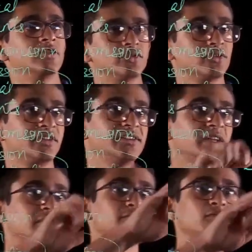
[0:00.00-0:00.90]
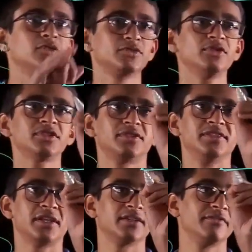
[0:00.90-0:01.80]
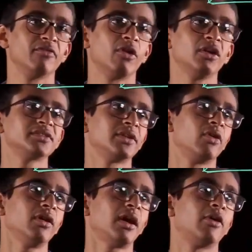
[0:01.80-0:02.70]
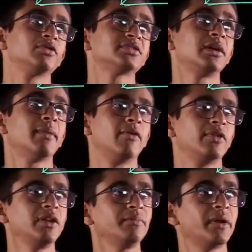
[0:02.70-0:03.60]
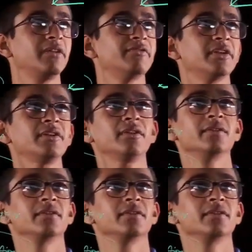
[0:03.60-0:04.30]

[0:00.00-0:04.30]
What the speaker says: So these are the 4 zones. These are the walls and all, outside boundary, peripheral.